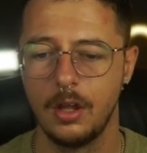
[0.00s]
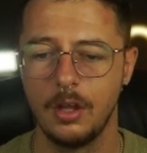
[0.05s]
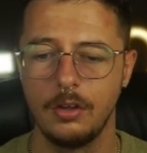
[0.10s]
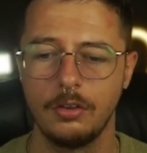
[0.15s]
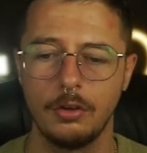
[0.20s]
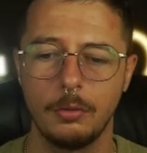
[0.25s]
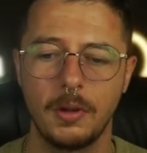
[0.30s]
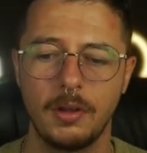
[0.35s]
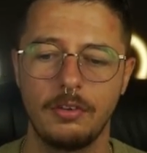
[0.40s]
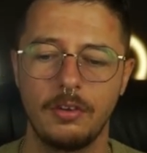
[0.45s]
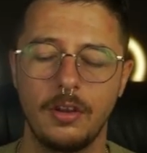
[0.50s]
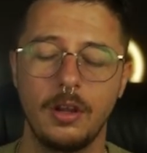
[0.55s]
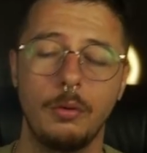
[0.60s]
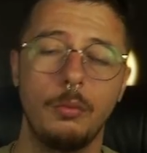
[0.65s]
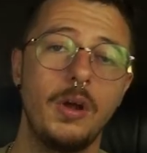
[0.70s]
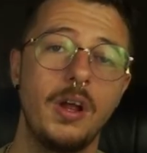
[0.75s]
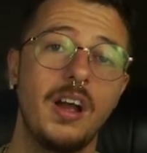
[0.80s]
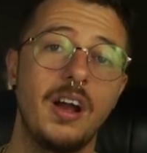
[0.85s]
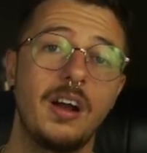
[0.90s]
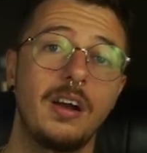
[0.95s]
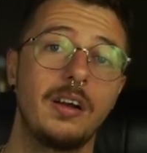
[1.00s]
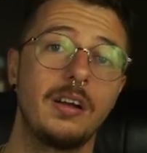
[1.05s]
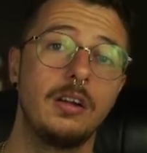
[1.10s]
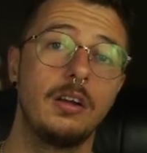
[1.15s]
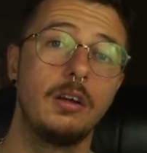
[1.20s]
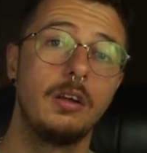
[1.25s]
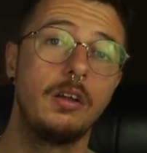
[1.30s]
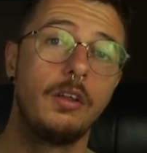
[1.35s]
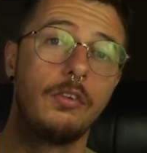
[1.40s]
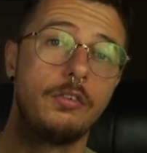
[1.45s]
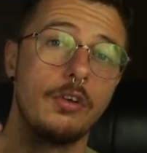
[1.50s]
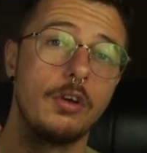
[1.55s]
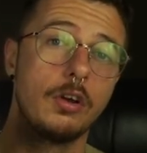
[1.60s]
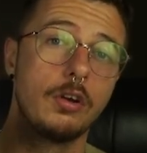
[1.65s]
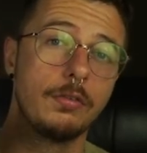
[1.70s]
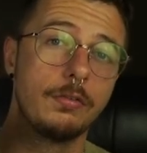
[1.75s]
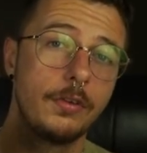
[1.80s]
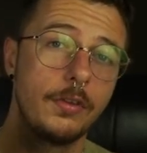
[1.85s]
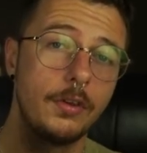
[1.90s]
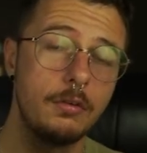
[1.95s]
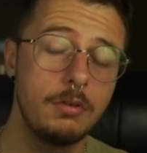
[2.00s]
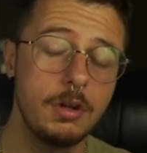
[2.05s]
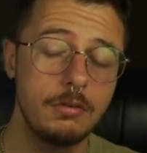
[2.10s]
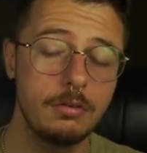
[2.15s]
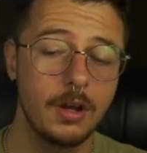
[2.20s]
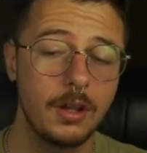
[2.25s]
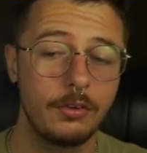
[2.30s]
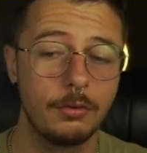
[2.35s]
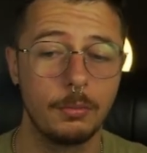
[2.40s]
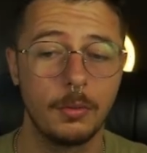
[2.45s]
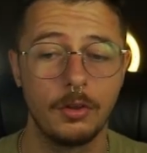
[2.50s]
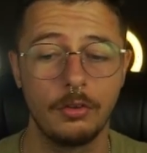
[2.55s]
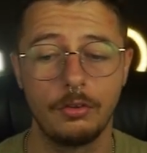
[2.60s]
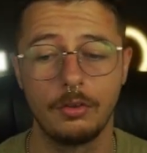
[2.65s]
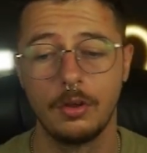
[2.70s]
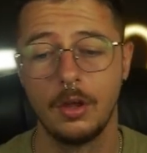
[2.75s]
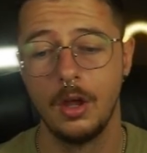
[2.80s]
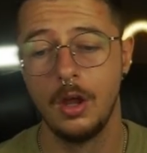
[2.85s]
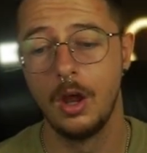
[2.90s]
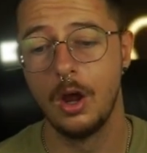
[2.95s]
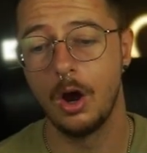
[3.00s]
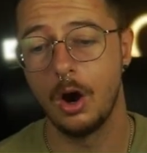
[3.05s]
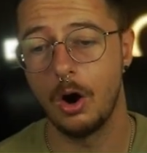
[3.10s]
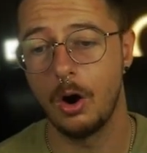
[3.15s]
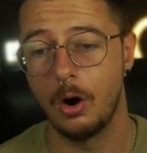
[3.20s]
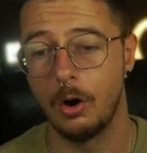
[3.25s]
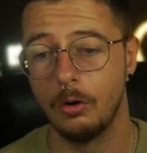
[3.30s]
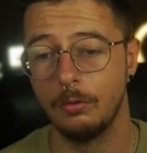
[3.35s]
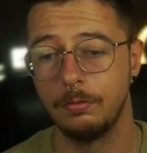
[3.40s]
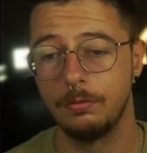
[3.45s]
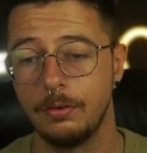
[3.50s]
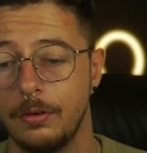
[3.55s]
So basically we are going to search for the retracements of